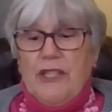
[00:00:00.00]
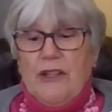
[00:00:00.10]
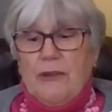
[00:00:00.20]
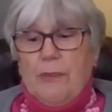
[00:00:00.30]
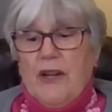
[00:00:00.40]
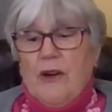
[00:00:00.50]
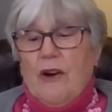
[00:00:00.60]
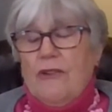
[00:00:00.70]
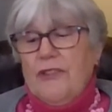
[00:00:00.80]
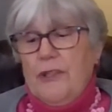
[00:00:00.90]
and Opa
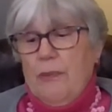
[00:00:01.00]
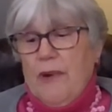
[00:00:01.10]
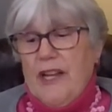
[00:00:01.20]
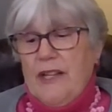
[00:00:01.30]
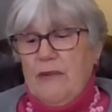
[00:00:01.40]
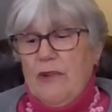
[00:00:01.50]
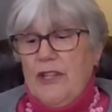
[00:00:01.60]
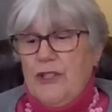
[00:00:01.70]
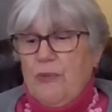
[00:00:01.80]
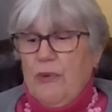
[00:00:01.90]
over to Breckenridge,